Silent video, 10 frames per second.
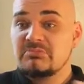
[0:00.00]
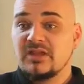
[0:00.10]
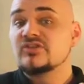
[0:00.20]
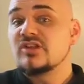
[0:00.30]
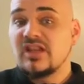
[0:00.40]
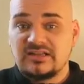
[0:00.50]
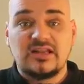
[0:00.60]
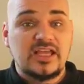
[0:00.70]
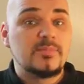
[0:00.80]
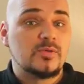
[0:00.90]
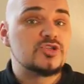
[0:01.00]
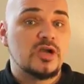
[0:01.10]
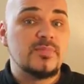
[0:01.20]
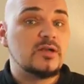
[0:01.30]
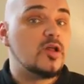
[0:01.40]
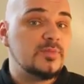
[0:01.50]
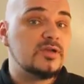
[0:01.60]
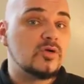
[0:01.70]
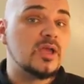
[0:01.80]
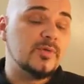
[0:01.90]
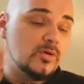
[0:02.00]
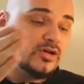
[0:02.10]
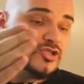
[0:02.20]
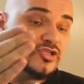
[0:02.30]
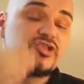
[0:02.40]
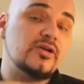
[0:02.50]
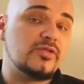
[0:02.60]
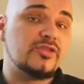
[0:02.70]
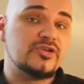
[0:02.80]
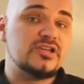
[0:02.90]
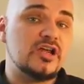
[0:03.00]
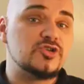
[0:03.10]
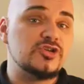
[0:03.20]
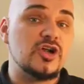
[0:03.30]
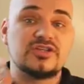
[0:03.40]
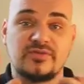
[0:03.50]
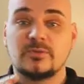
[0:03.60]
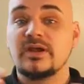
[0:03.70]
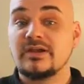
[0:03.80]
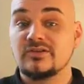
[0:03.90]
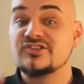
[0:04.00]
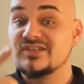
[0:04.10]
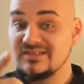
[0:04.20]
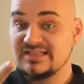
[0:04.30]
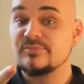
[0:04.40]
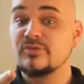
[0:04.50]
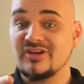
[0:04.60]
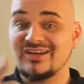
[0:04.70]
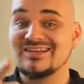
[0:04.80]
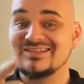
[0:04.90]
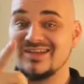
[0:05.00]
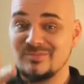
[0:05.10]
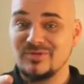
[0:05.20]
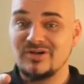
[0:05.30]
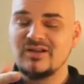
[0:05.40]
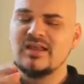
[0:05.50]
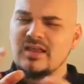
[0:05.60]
But there's a lot to like about Rashard Mendenhall. I mean, don't get me wrong, just under 1,300 yards for the regular season. That's a pretty nice number.